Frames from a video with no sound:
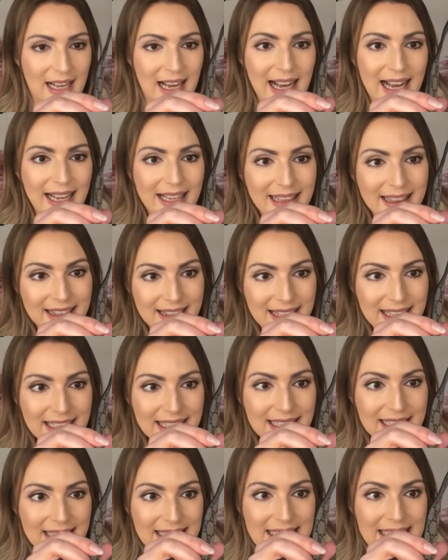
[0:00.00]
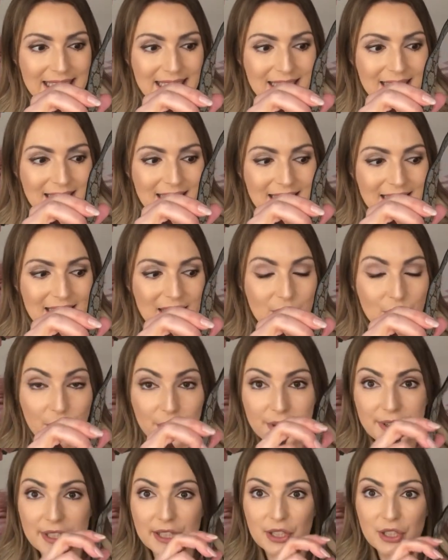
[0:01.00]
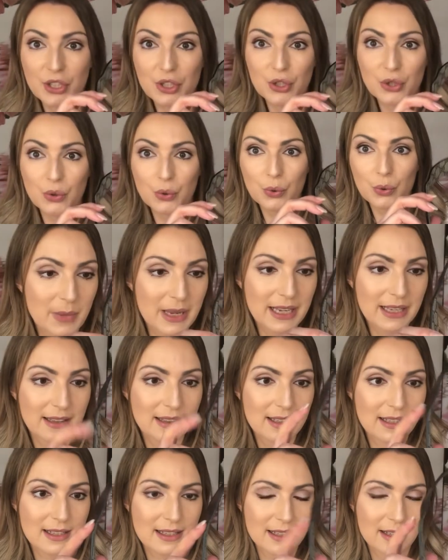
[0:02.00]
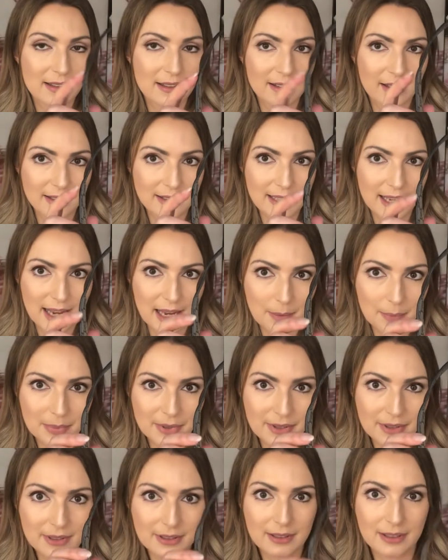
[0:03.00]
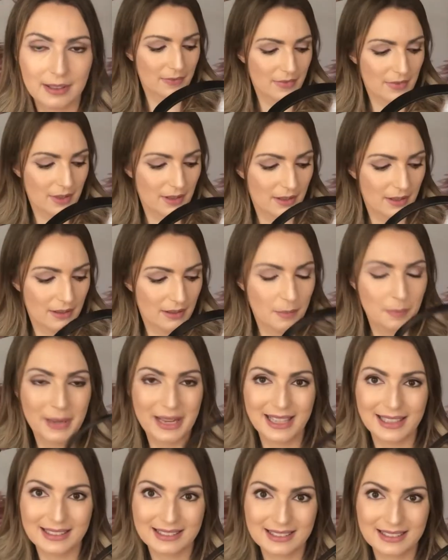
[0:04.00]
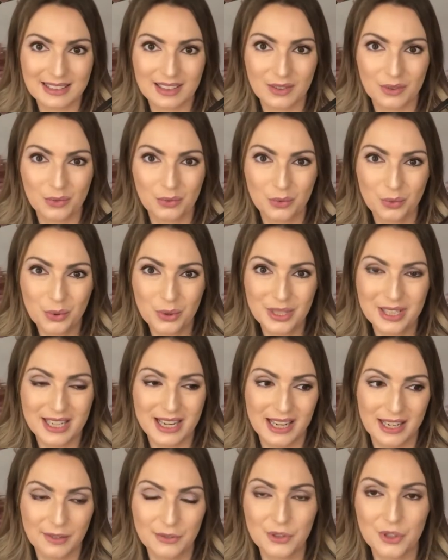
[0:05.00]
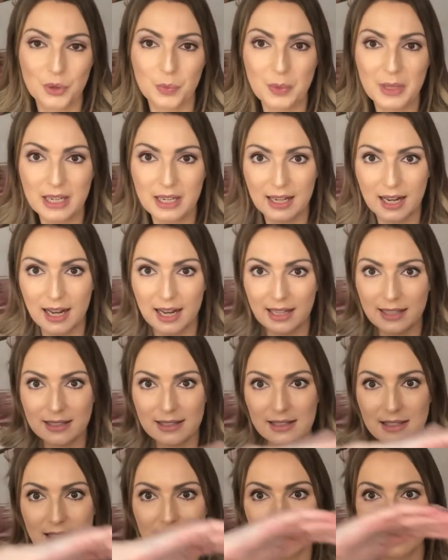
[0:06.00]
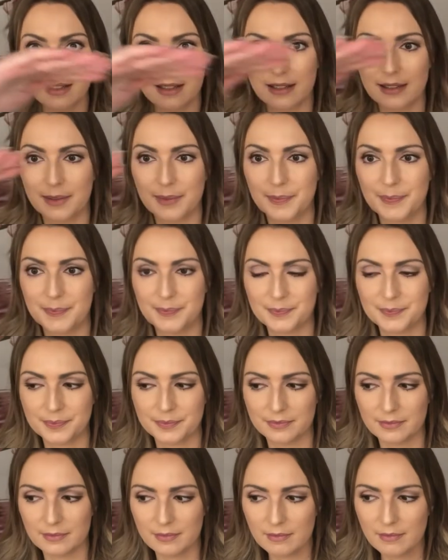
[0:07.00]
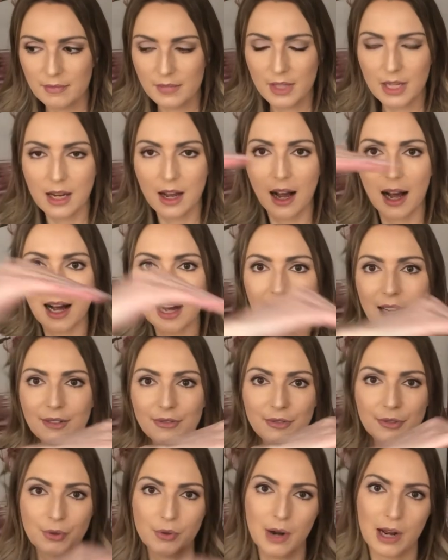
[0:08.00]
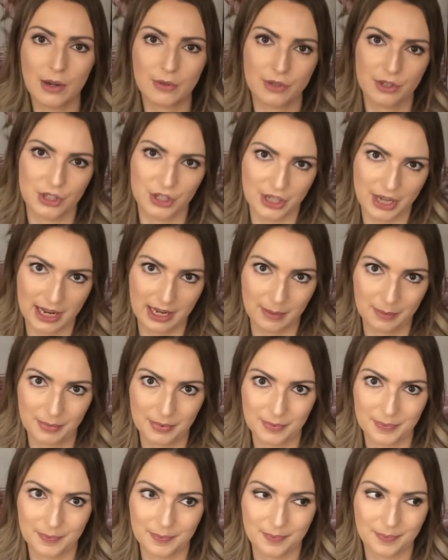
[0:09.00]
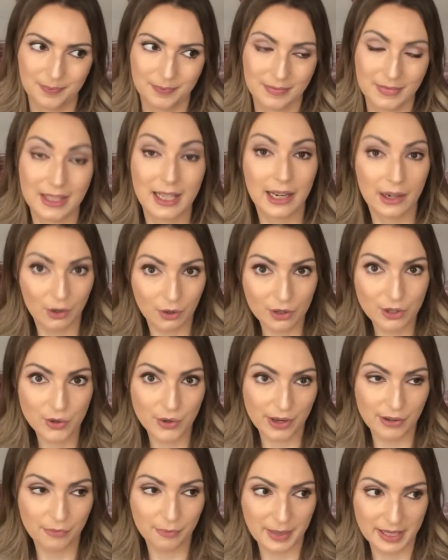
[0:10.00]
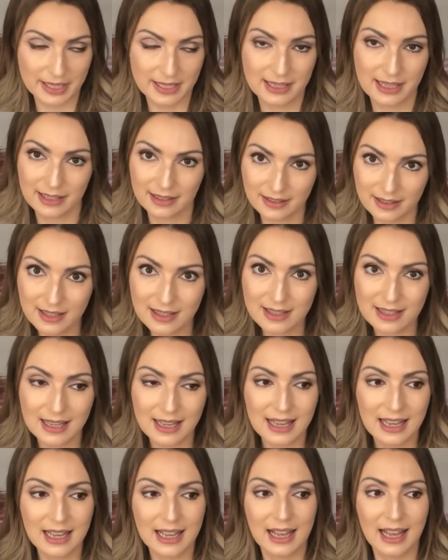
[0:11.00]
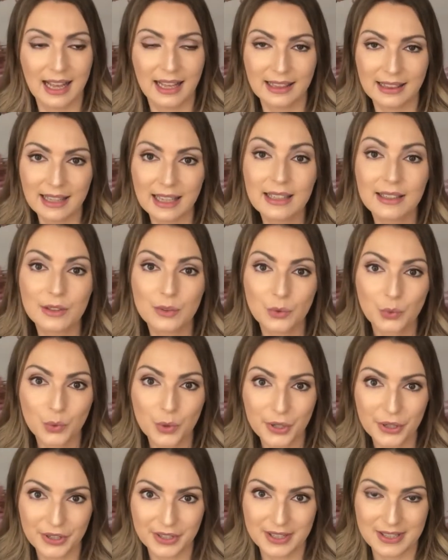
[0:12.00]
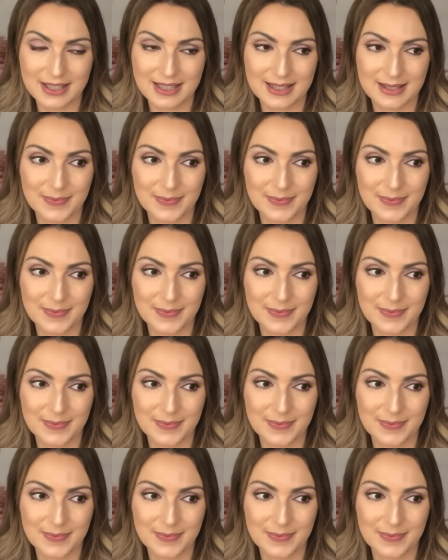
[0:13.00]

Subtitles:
I think in order to make this not happen, the belt would have to be cut in a half round shape. I also have belts like this, and then it works.